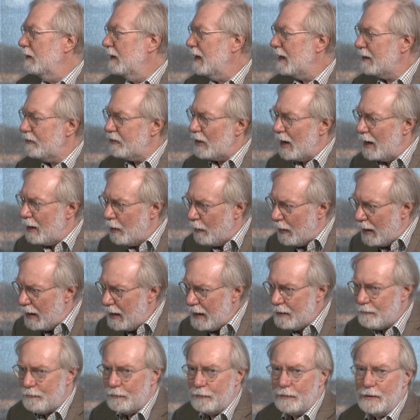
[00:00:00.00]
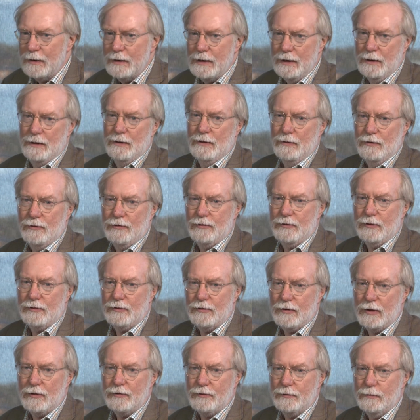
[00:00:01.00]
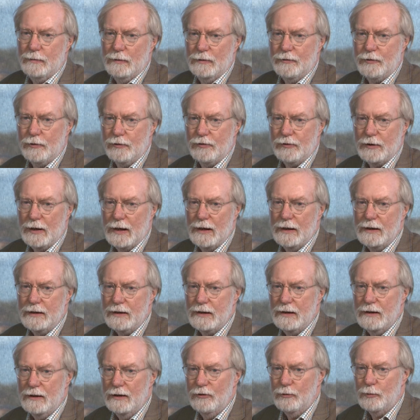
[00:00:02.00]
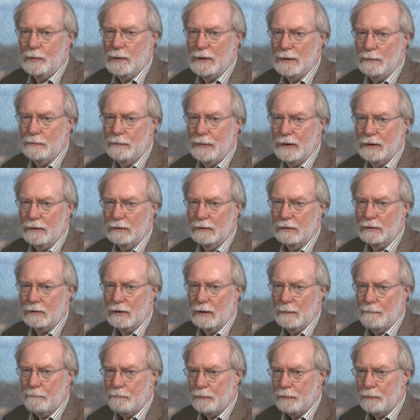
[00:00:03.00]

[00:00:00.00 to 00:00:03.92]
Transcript: That's how every successful society has been built,